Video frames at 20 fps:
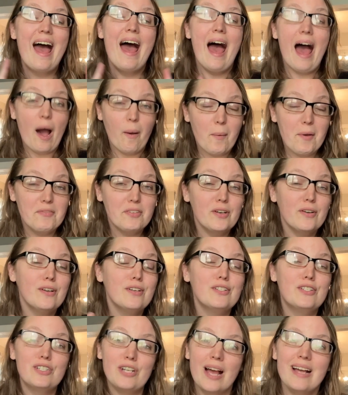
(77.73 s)
However, However,
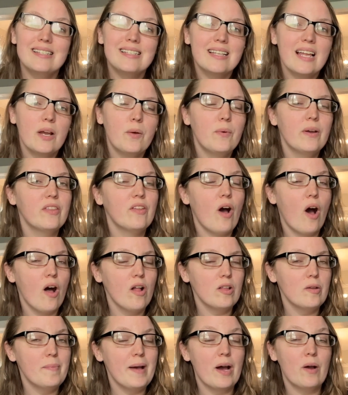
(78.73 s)
just like with
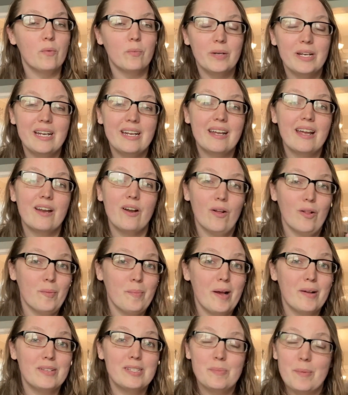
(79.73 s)
All About Reading and All
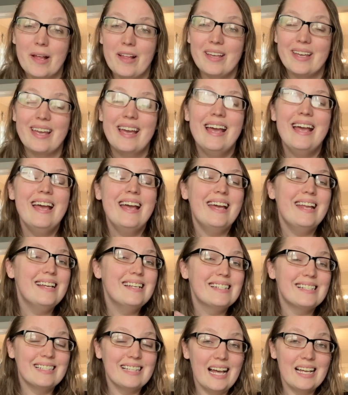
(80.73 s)
About Spelling, it
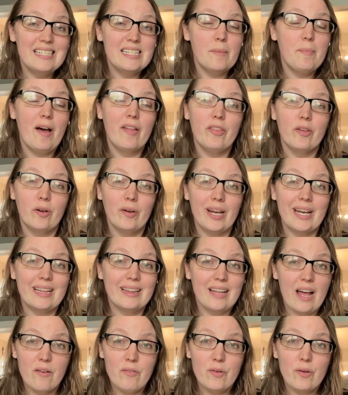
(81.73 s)
is less about the grade
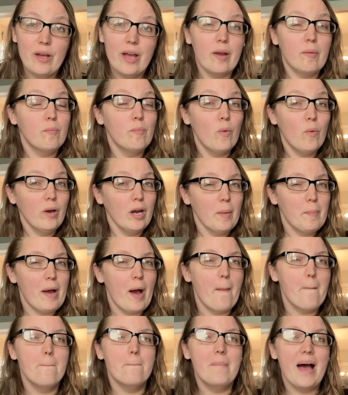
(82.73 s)
level and more
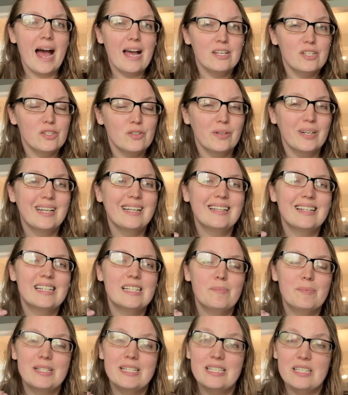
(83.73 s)
about mastering the
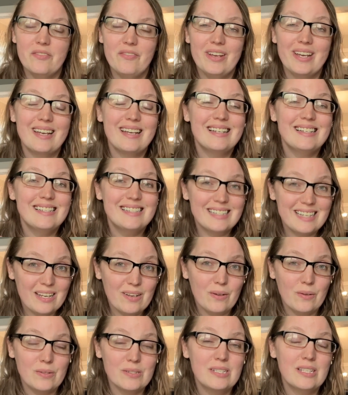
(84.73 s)
specific
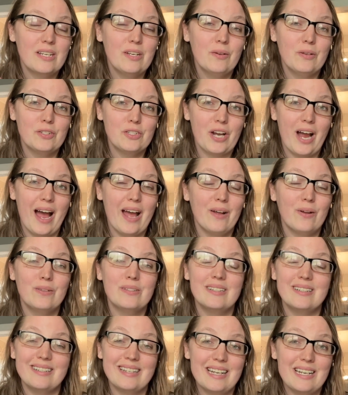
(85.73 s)
skills that your
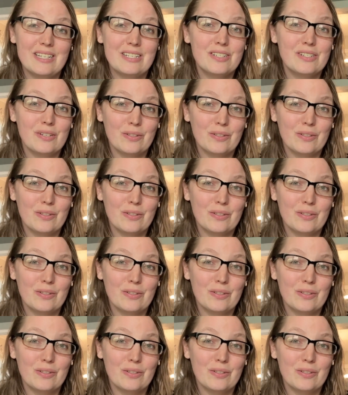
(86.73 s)
child needs to